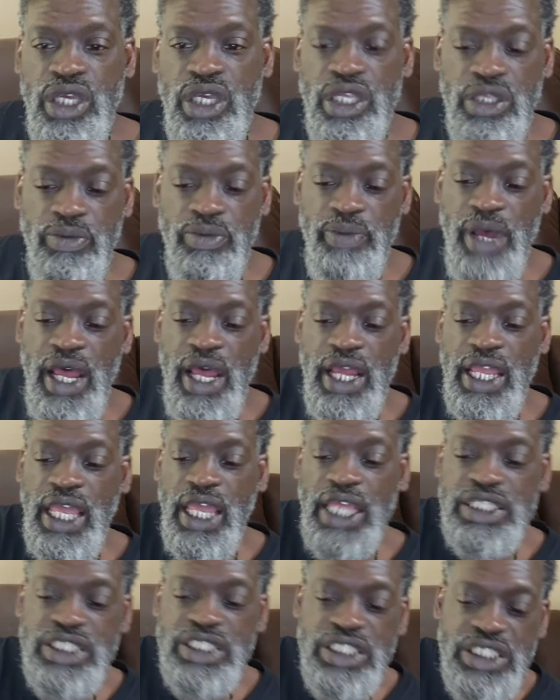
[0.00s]
the podcast
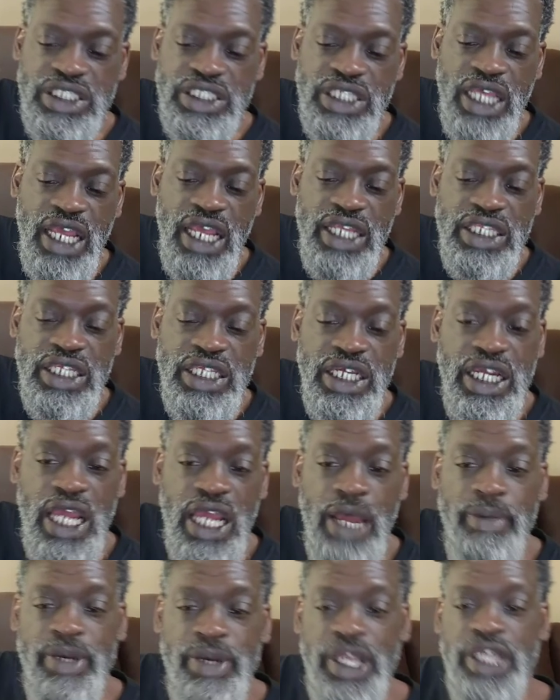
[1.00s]
is designed to
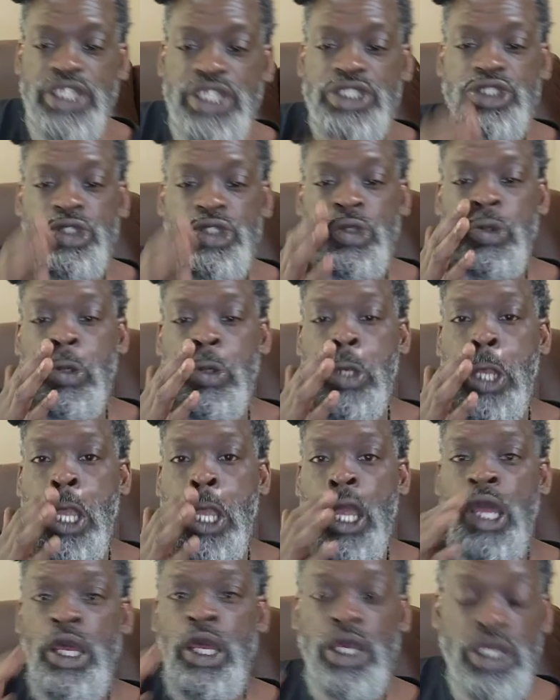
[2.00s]
accommodate you.
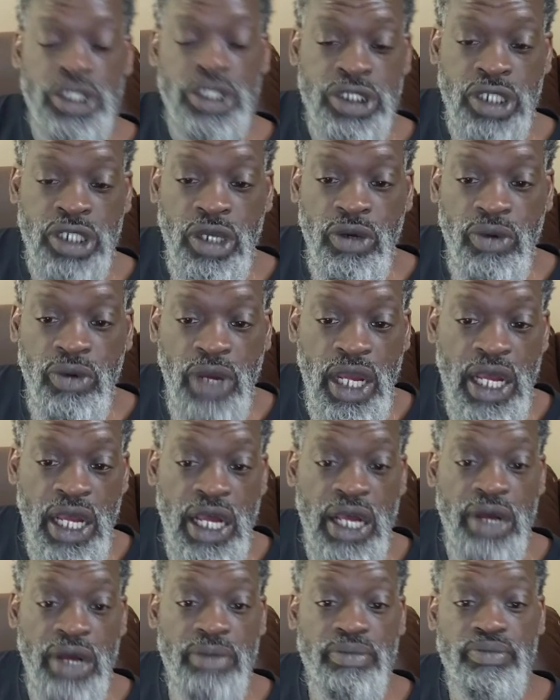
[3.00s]

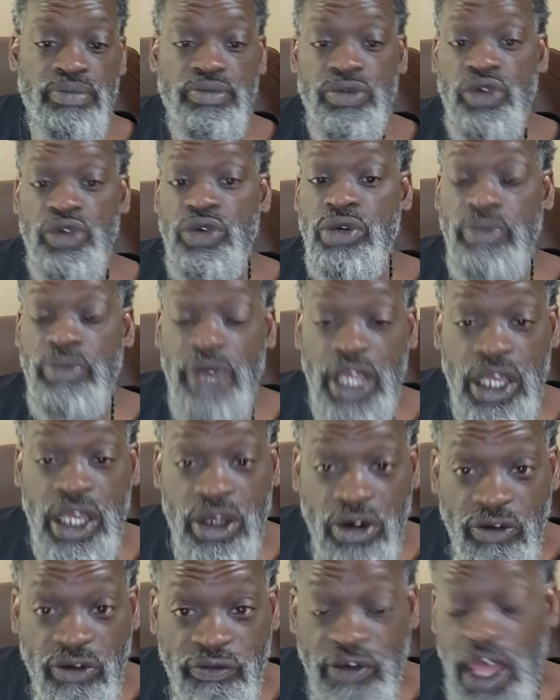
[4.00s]
So you can make it
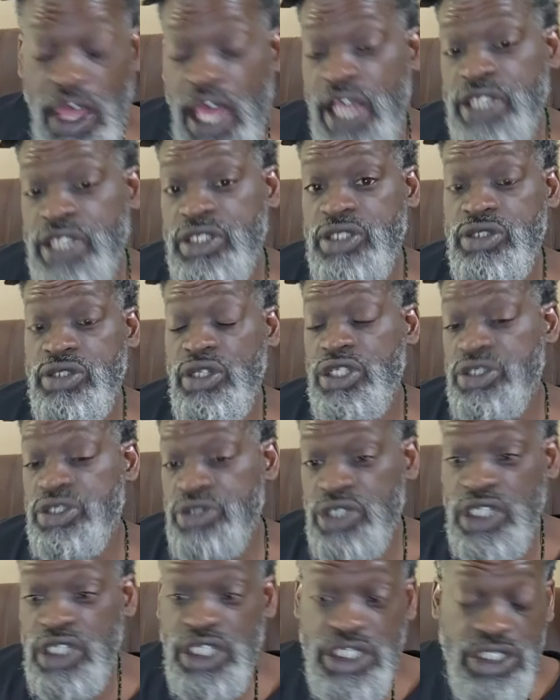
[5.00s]
go faster so that you
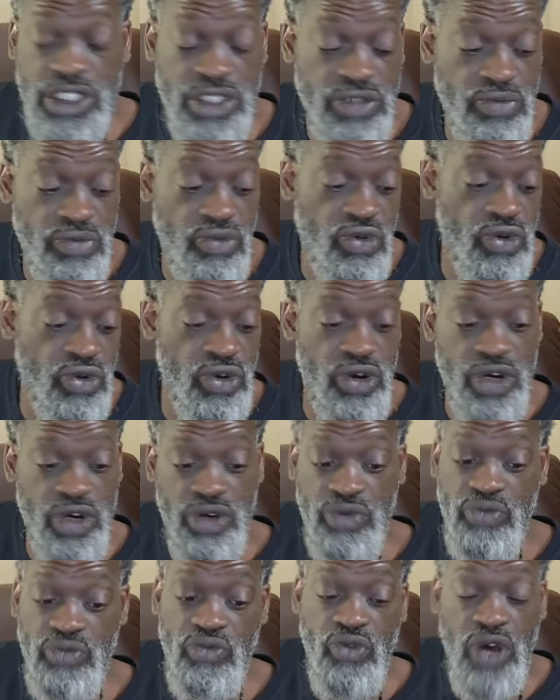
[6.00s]
can listen to more
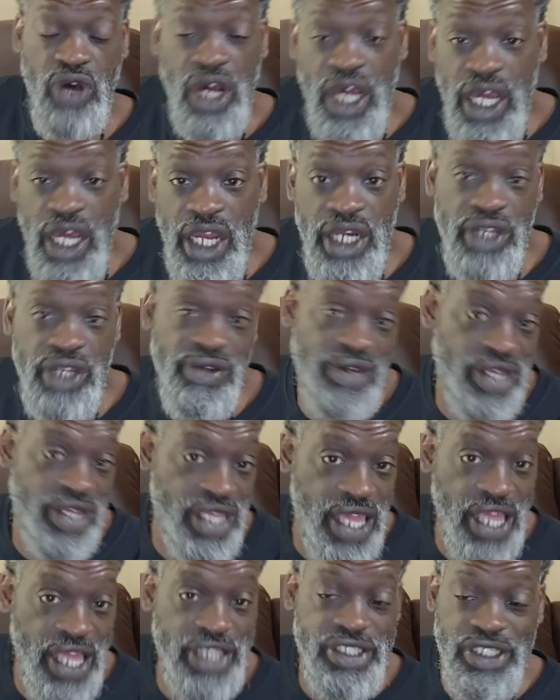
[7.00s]
than one. You can
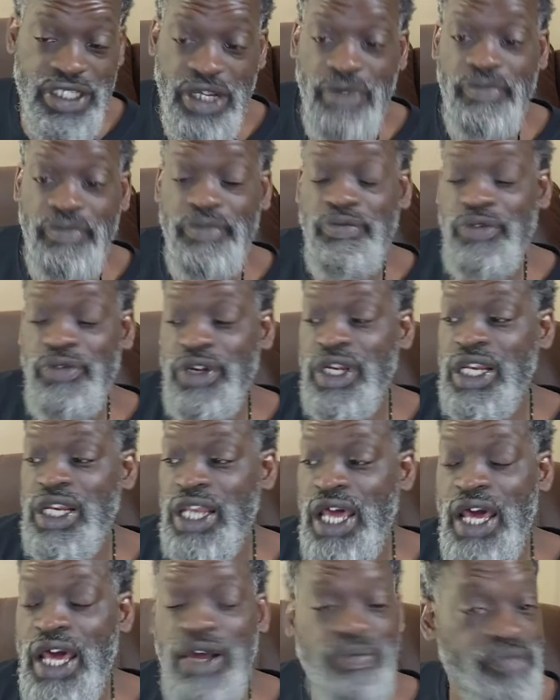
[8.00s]
catch up with a
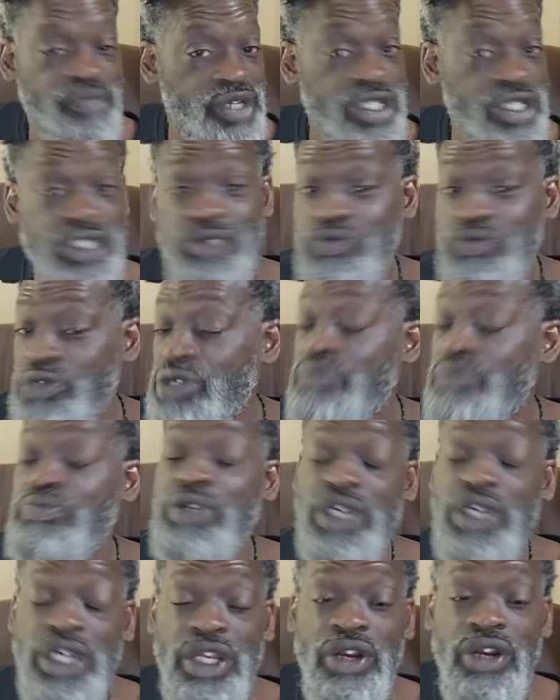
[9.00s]
lot, because we've
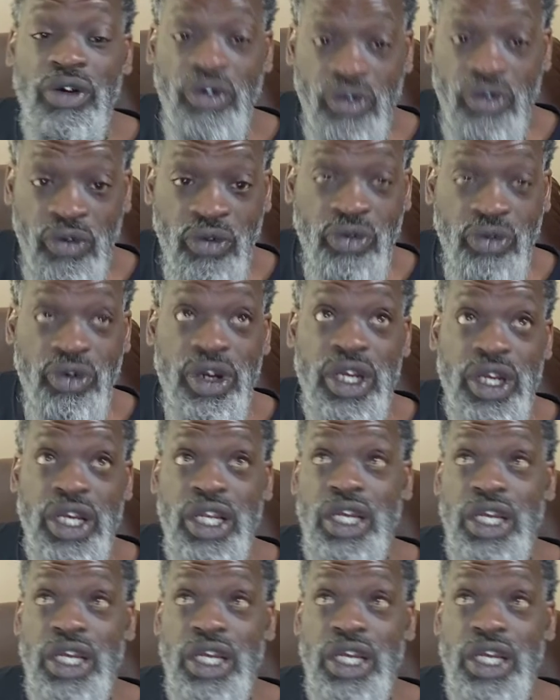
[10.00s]
been on